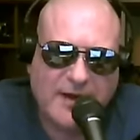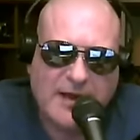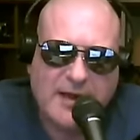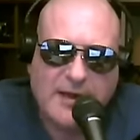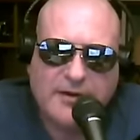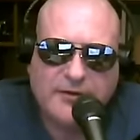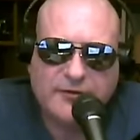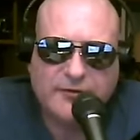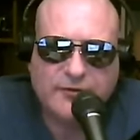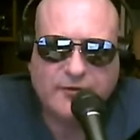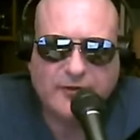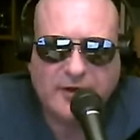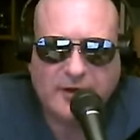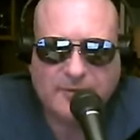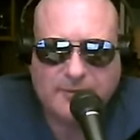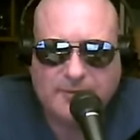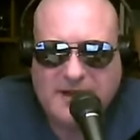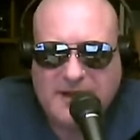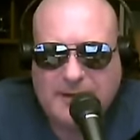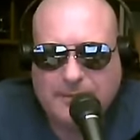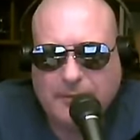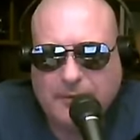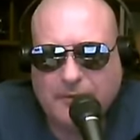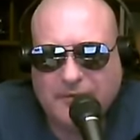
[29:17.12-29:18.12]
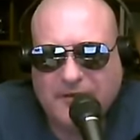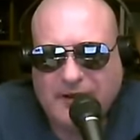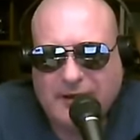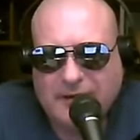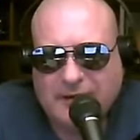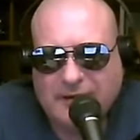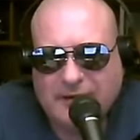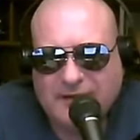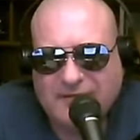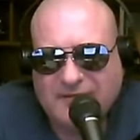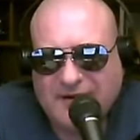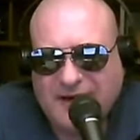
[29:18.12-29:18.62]
so that people that
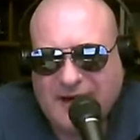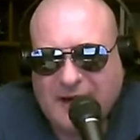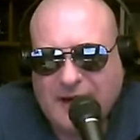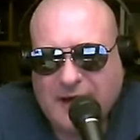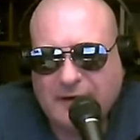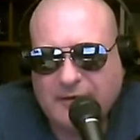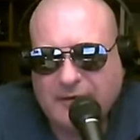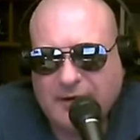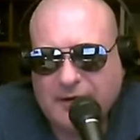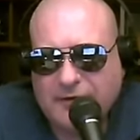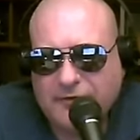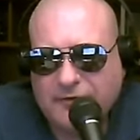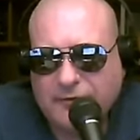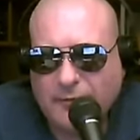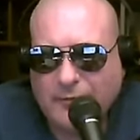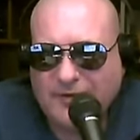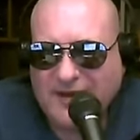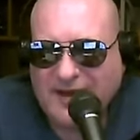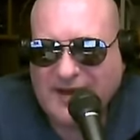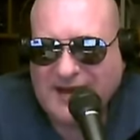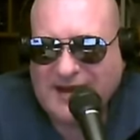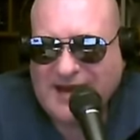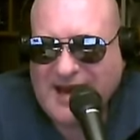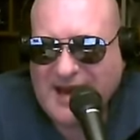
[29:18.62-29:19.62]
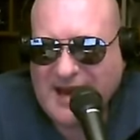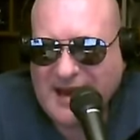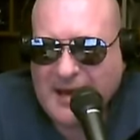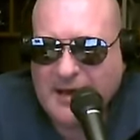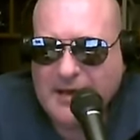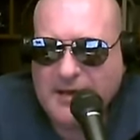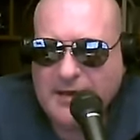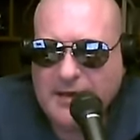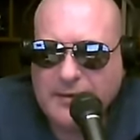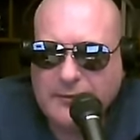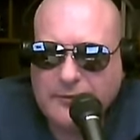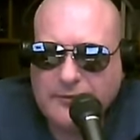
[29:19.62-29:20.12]
live in areas where they
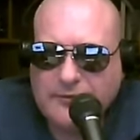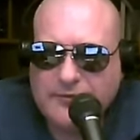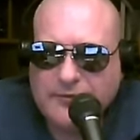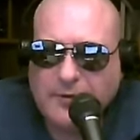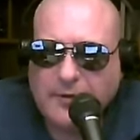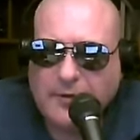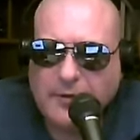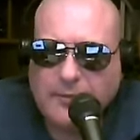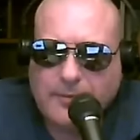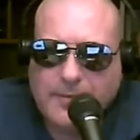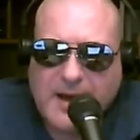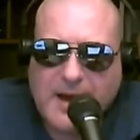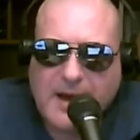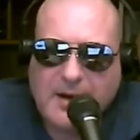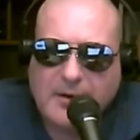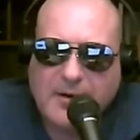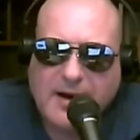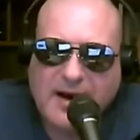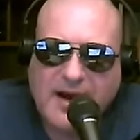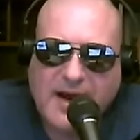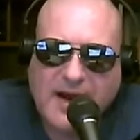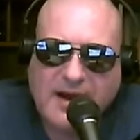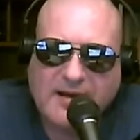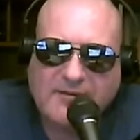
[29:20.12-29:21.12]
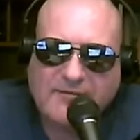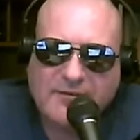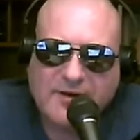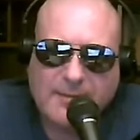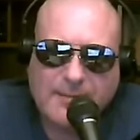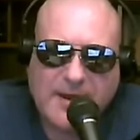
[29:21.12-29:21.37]
can't use solar power have to